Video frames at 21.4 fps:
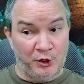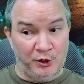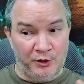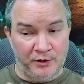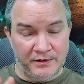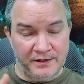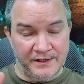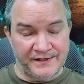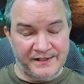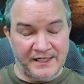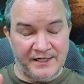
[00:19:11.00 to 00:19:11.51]

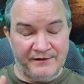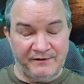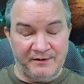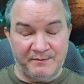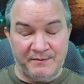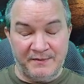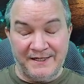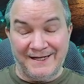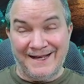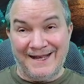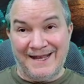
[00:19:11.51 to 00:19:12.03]
instead of it
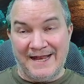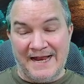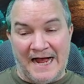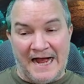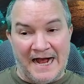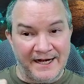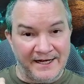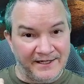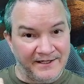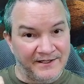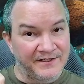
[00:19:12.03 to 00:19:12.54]
being
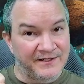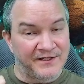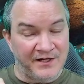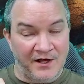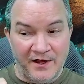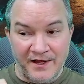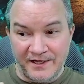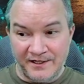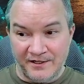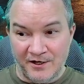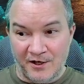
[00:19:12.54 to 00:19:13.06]
knotted
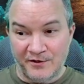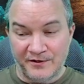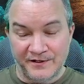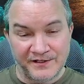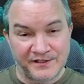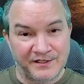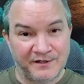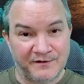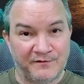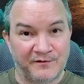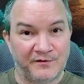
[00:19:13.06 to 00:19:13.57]
tight, all these
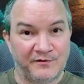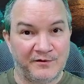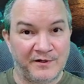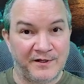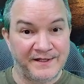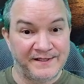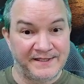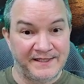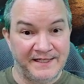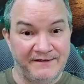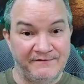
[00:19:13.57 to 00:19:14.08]
different
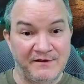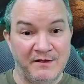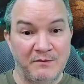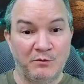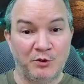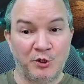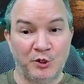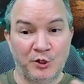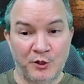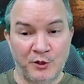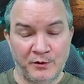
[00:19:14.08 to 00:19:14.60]
threads, leave them
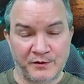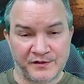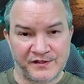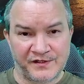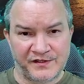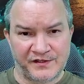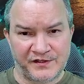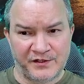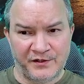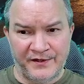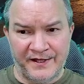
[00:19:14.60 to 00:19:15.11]
loose
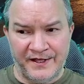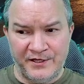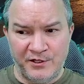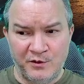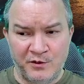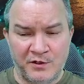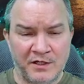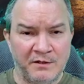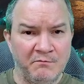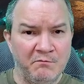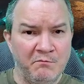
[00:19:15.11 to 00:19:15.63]
so that you
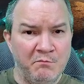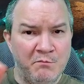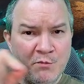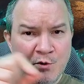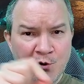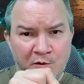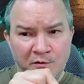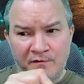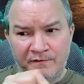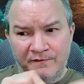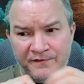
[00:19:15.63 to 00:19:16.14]
can
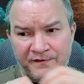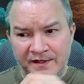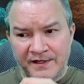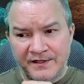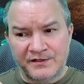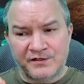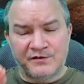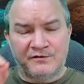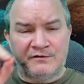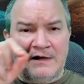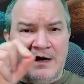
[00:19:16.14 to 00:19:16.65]
move
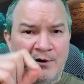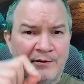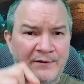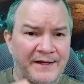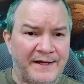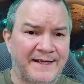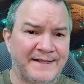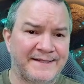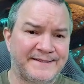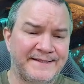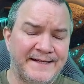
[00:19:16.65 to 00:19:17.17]
things around
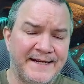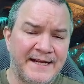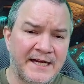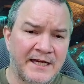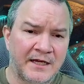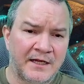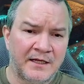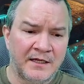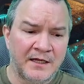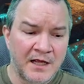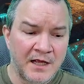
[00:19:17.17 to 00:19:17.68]
as
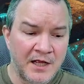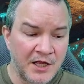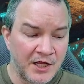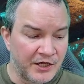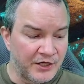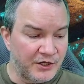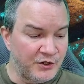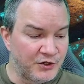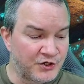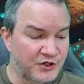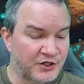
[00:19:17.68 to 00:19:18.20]
needed.
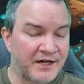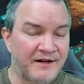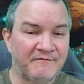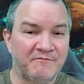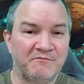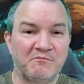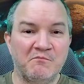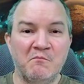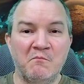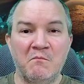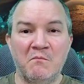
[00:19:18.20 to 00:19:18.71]
You should have
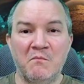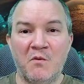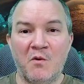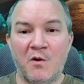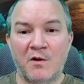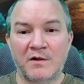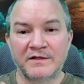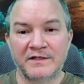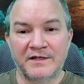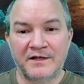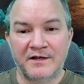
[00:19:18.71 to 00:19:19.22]

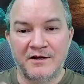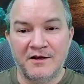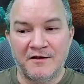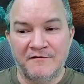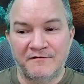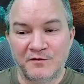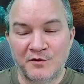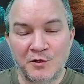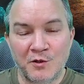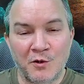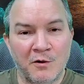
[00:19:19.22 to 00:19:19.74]
more than enough
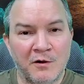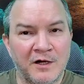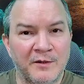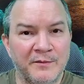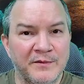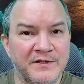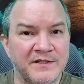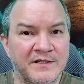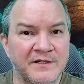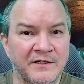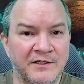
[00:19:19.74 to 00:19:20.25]
lore and
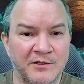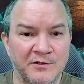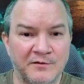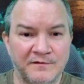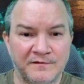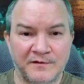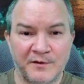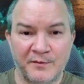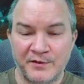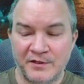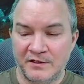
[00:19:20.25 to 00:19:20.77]
material
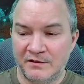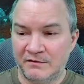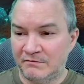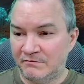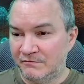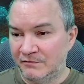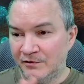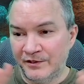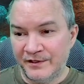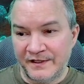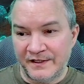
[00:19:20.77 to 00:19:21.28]
from your
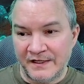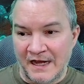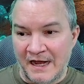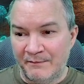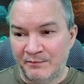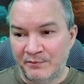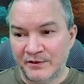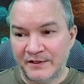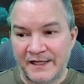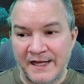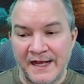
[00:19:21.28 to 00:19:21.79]
really
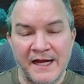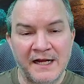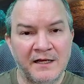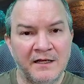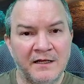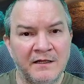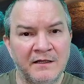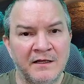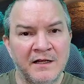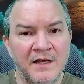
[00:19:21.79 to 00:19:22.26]
complicated,